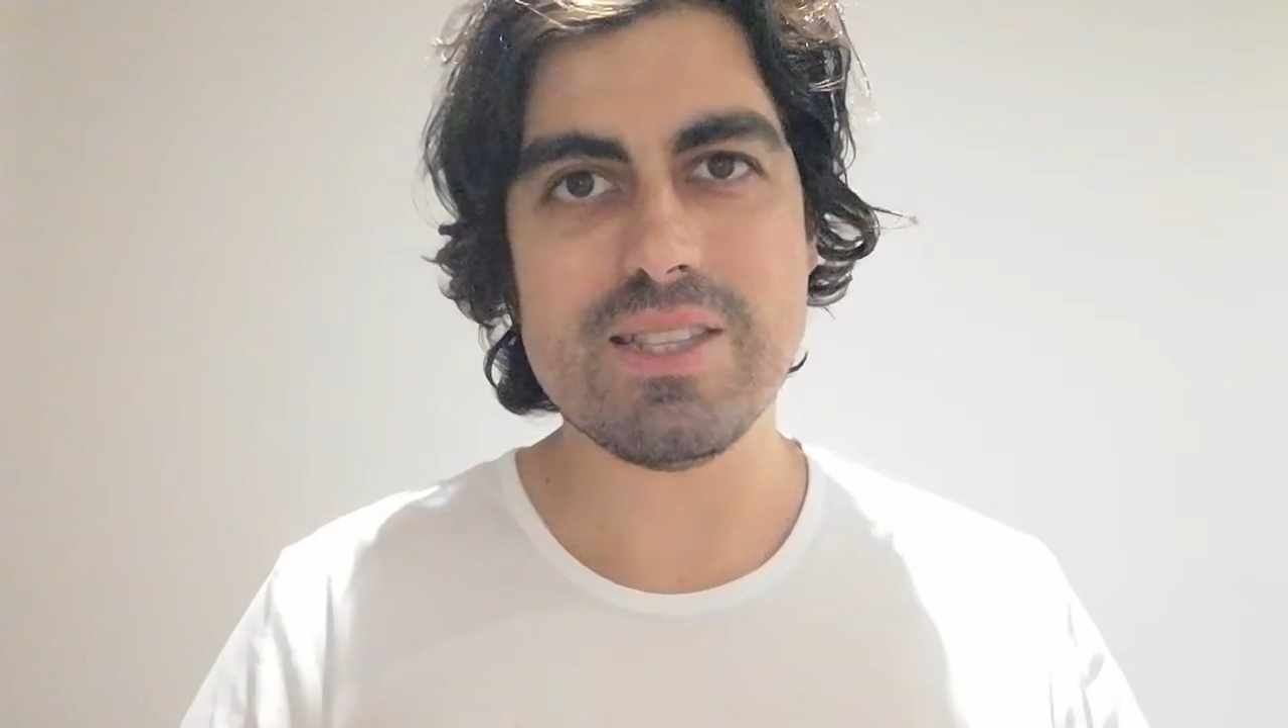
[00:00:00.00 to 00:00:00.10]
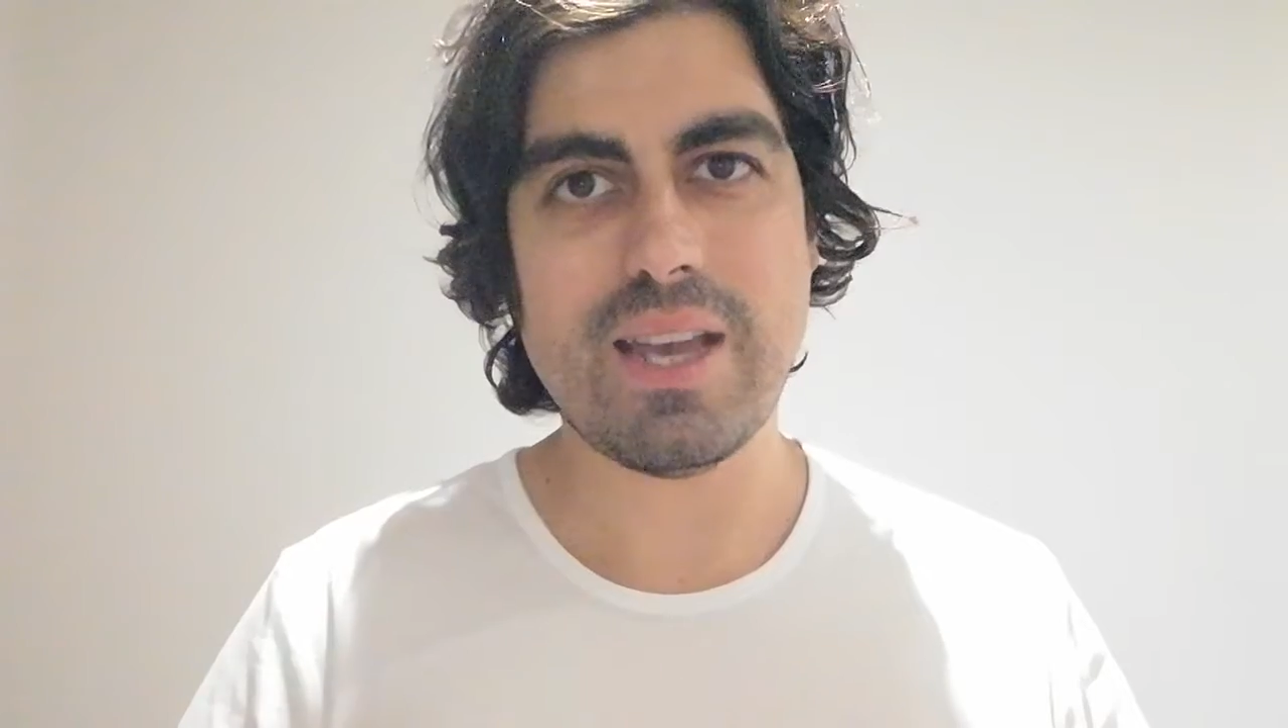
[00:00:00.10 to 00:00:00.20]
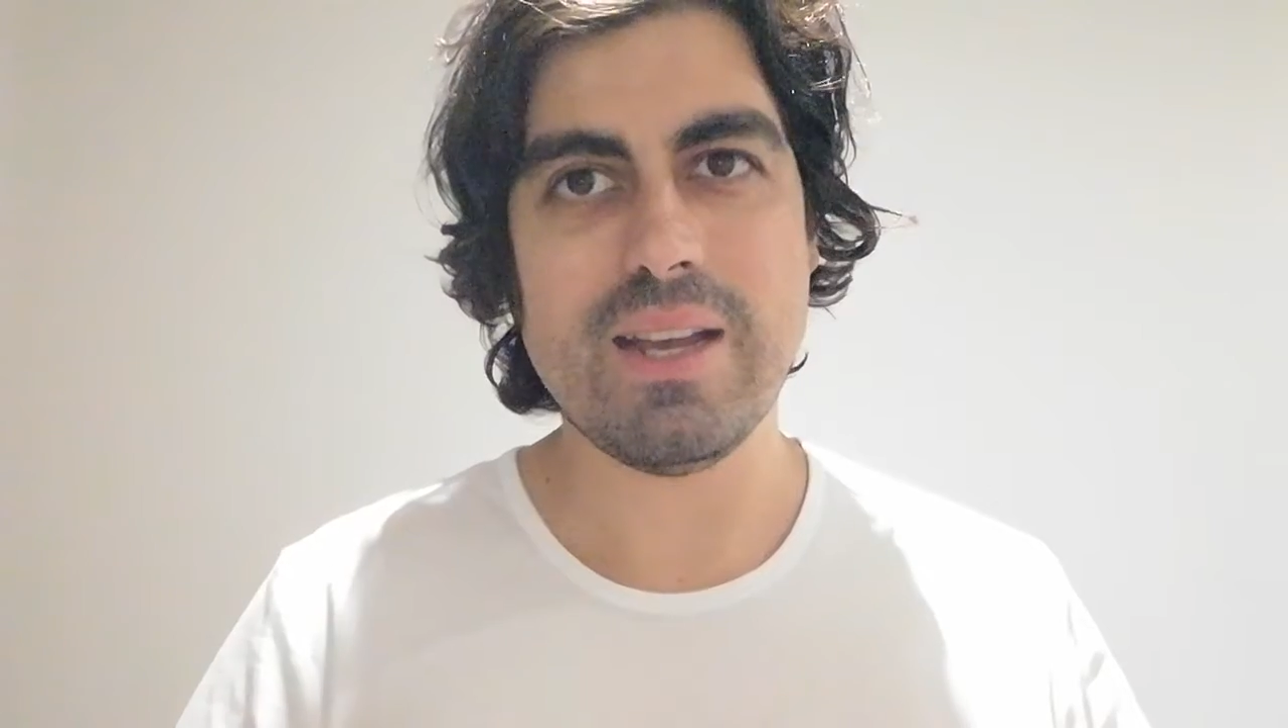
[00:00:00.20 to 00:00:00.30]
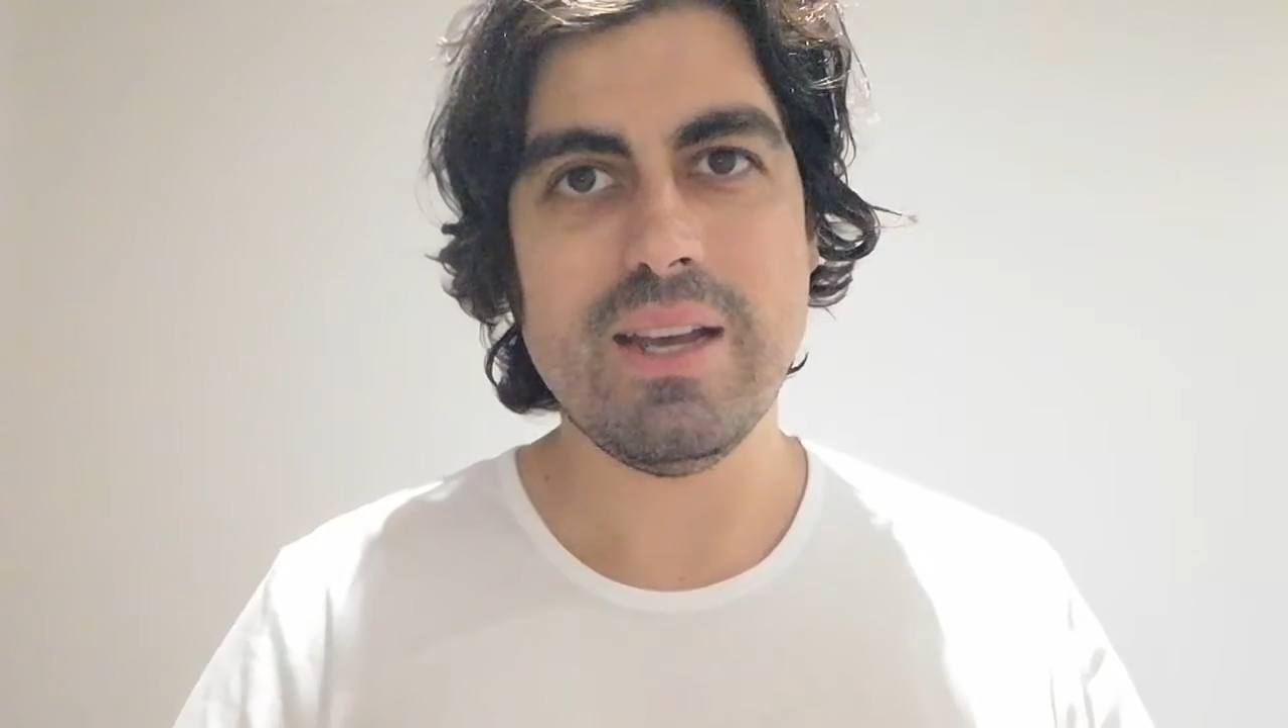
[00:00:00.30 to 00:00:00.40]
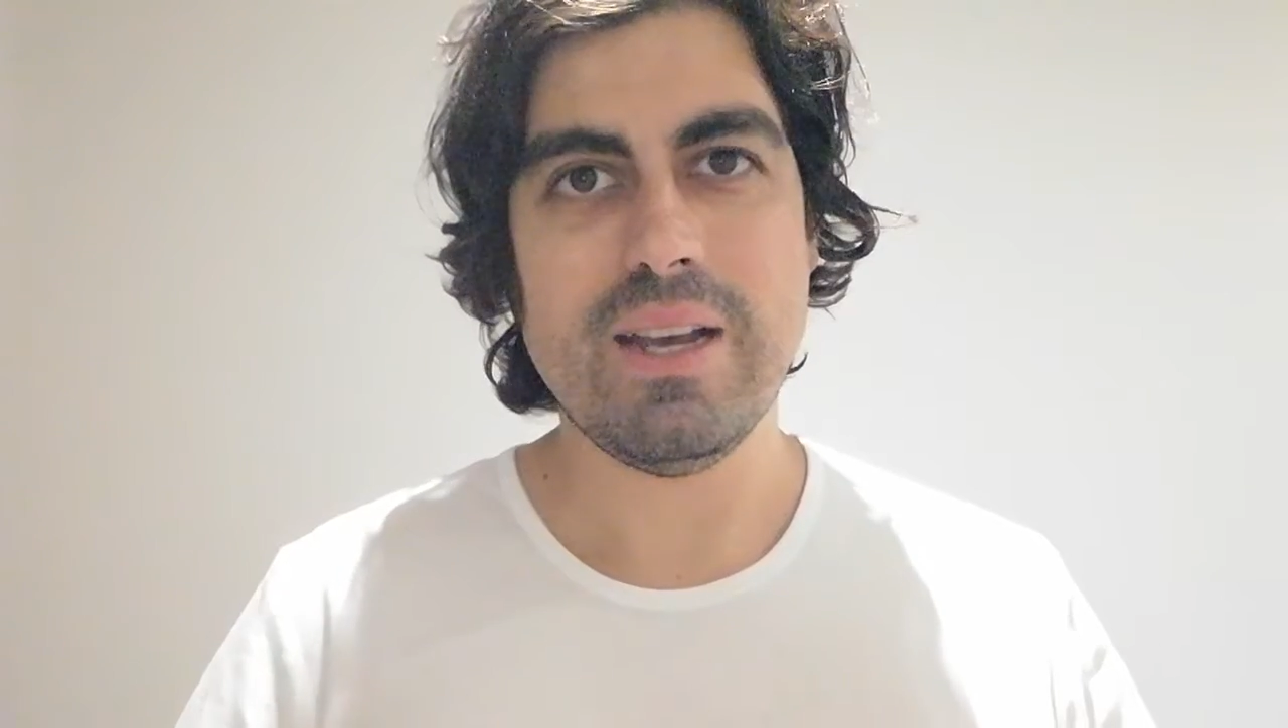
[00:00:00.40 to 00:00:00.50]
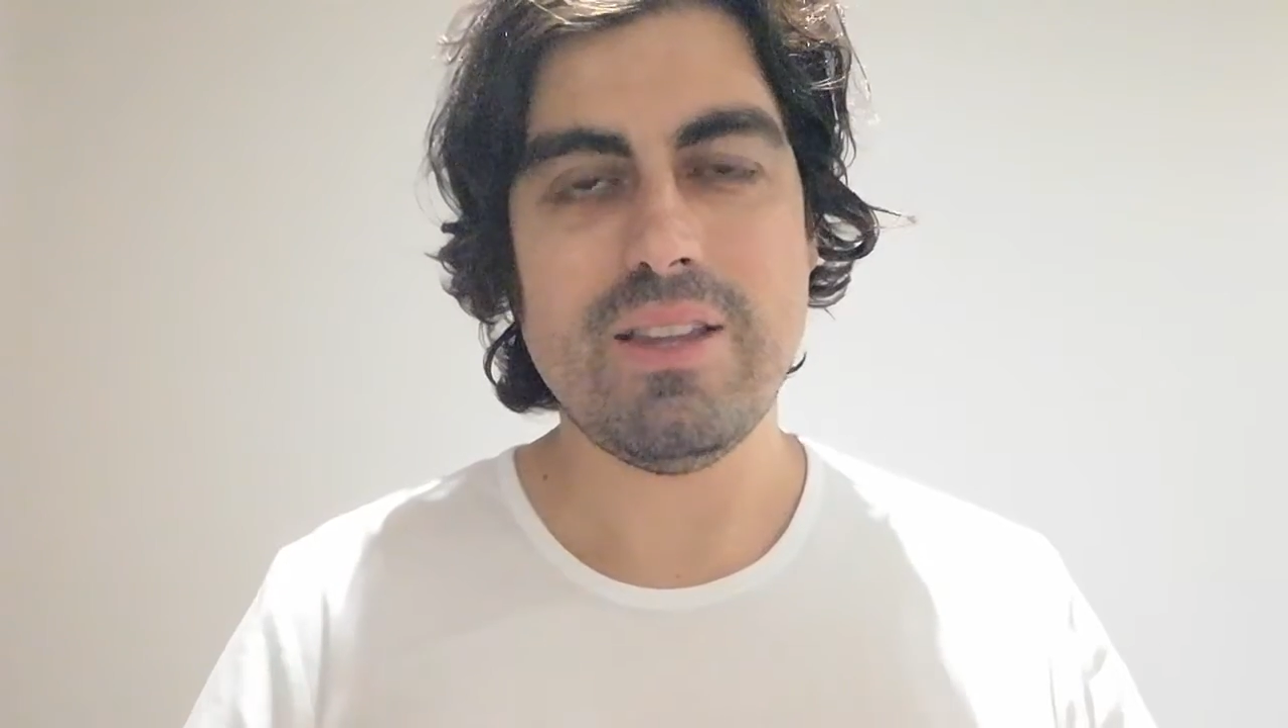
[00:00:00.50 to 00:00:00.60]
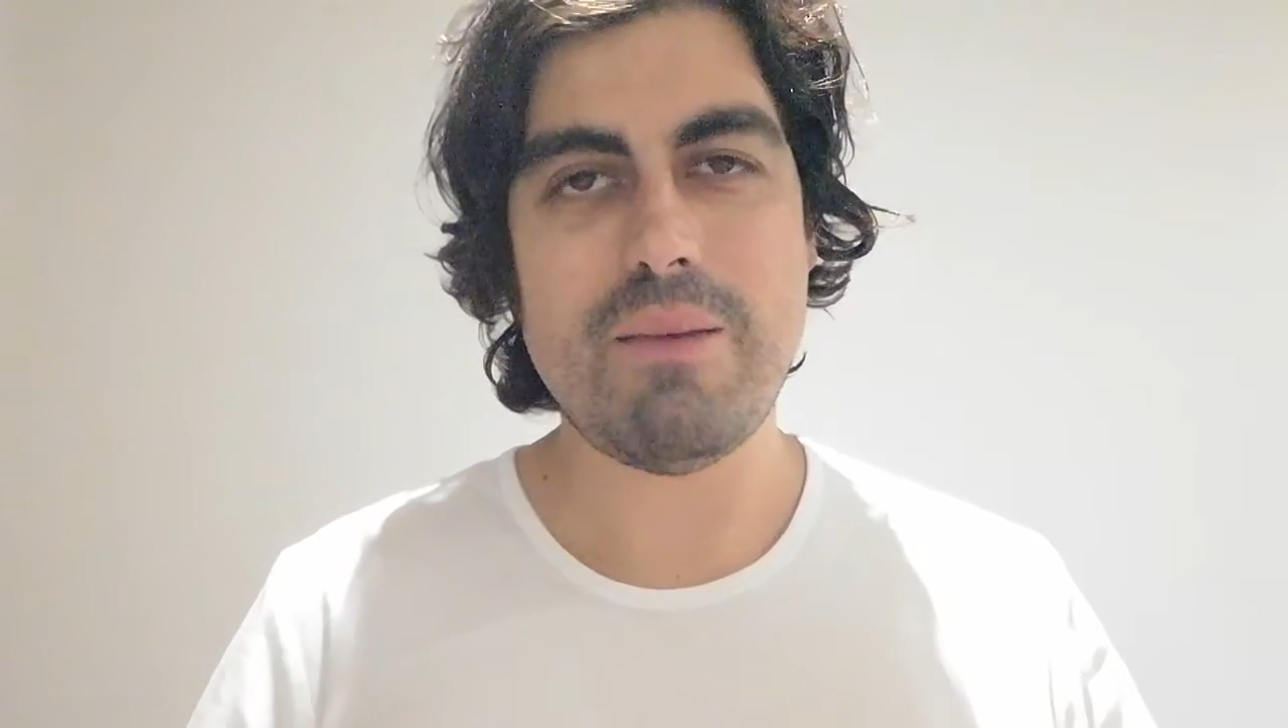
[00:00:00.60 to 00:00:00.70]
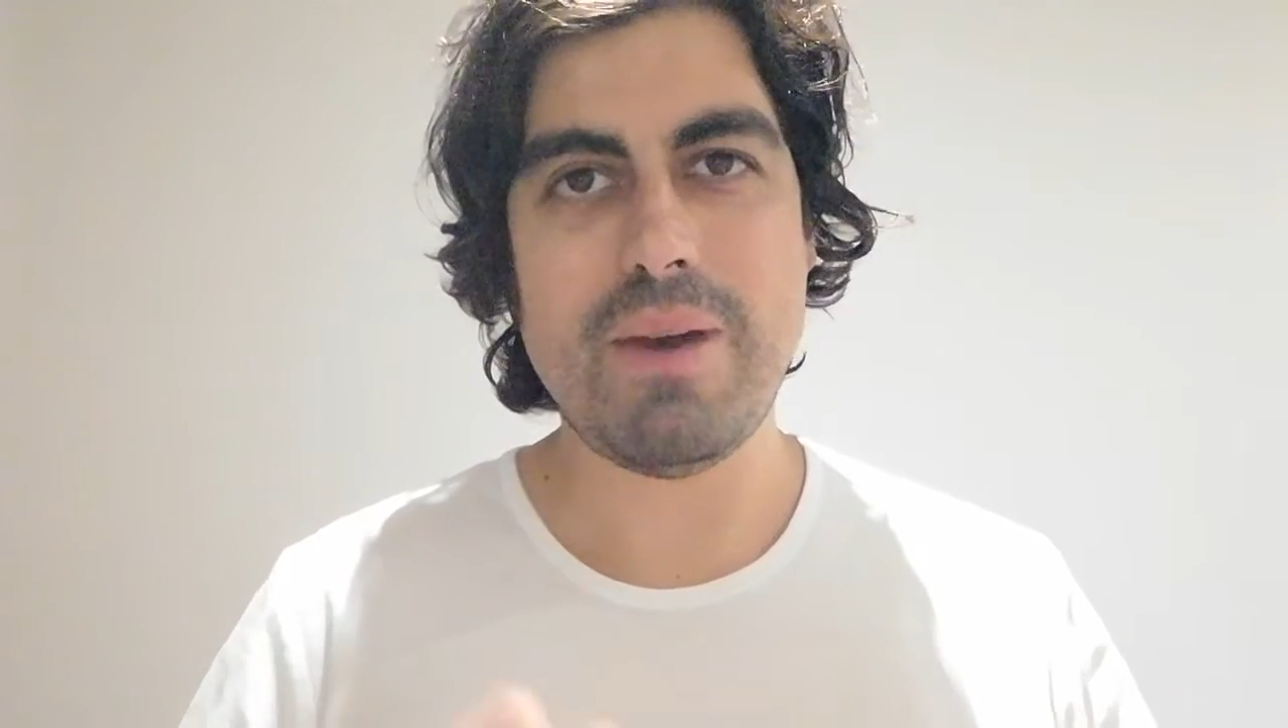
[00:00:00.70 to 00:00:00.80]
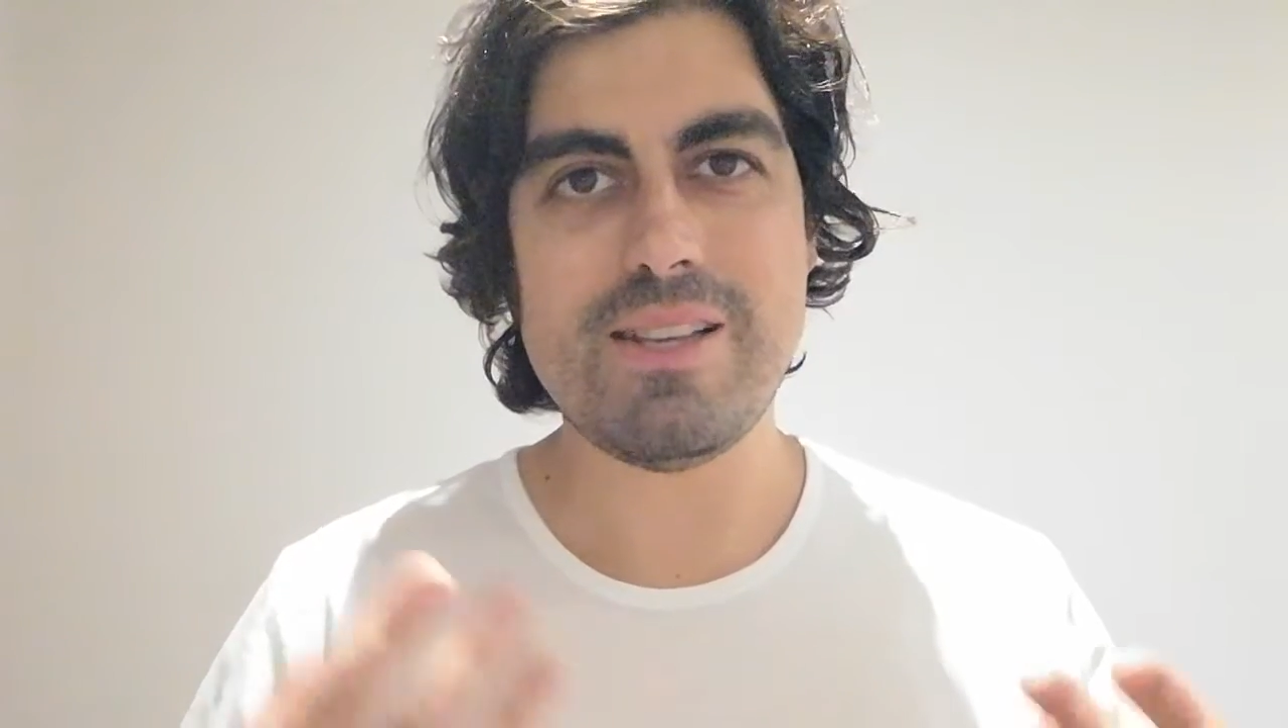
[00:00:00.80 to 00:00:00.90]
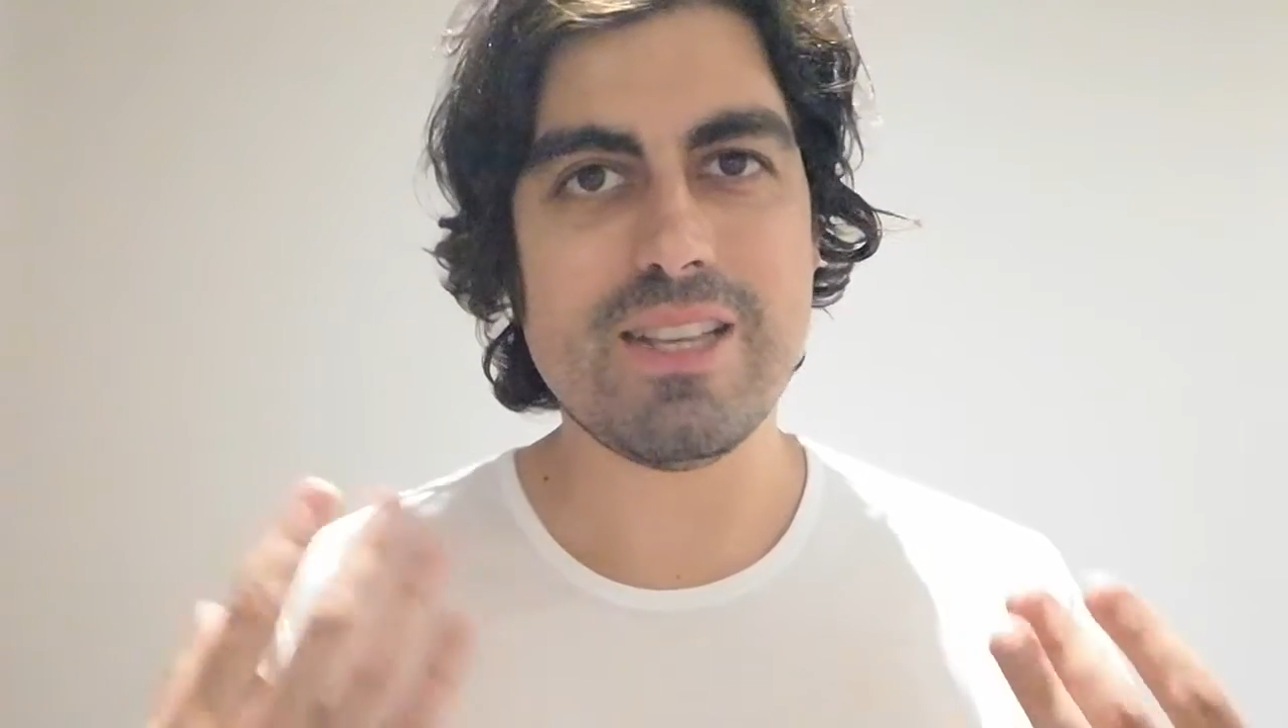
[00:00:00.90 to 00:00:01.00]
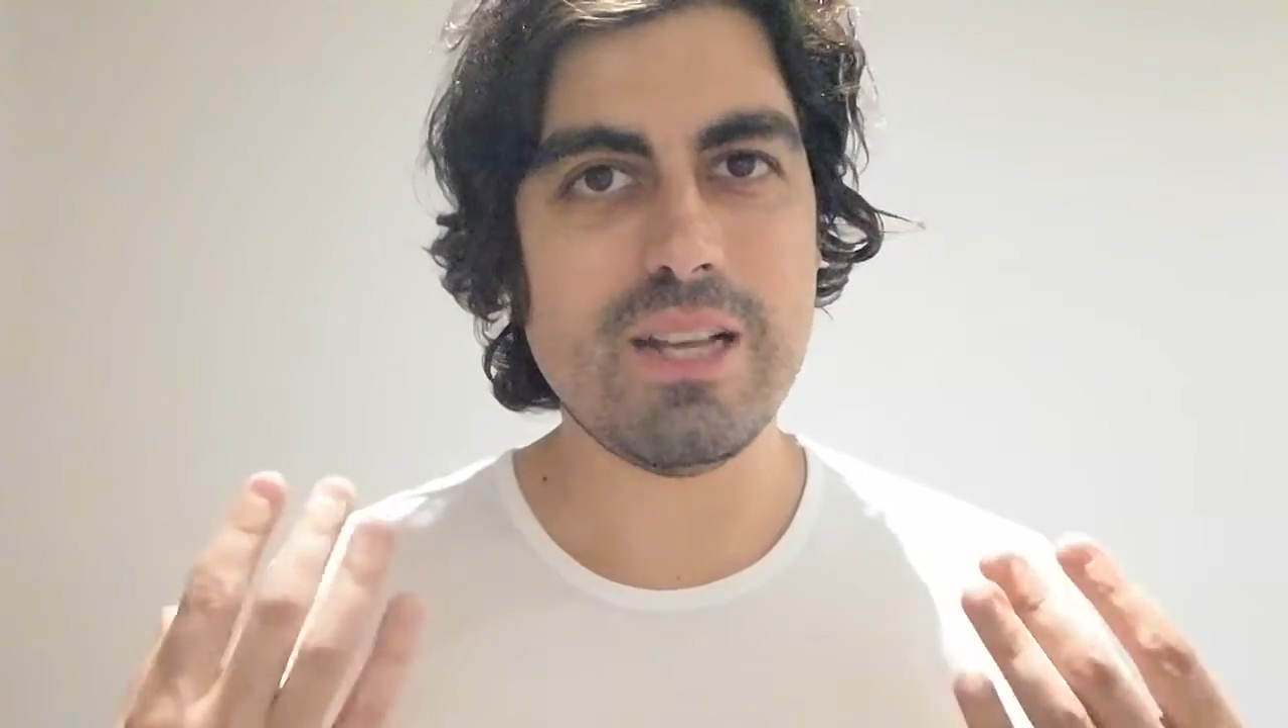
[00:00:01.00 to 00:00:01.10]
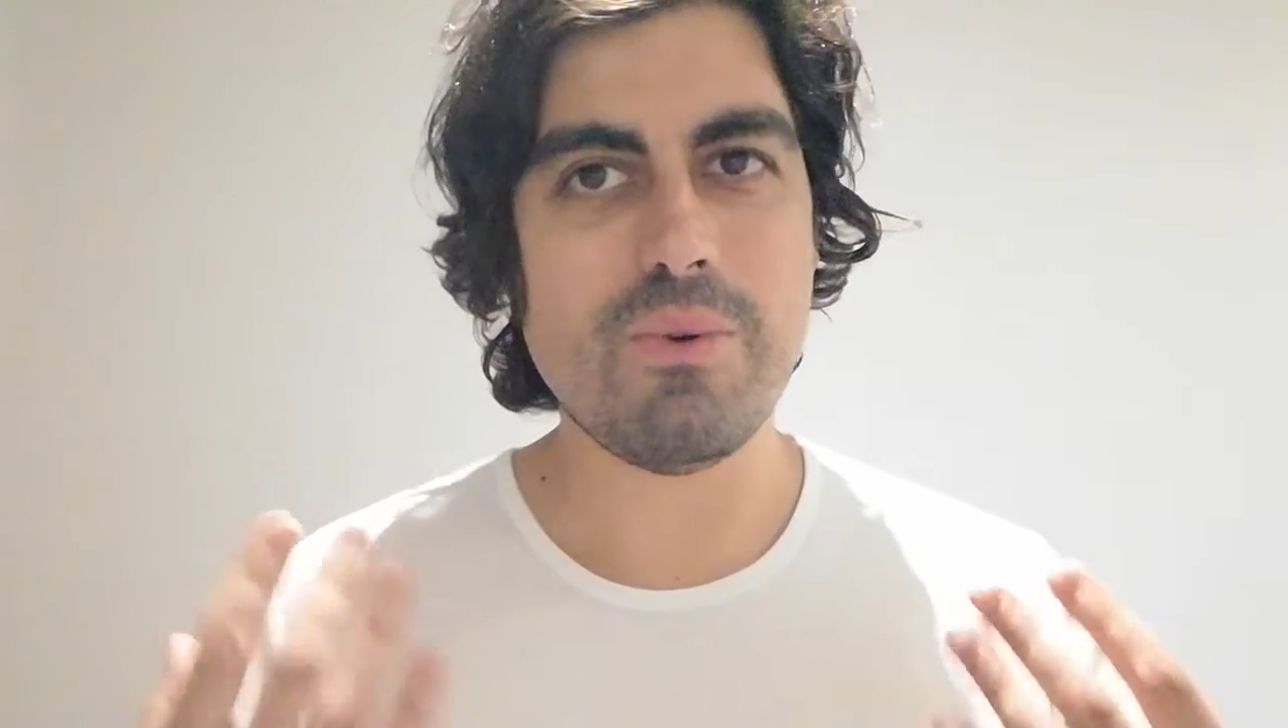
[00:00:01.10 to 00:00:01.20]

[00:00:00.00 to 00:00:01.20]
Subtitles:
Like they basically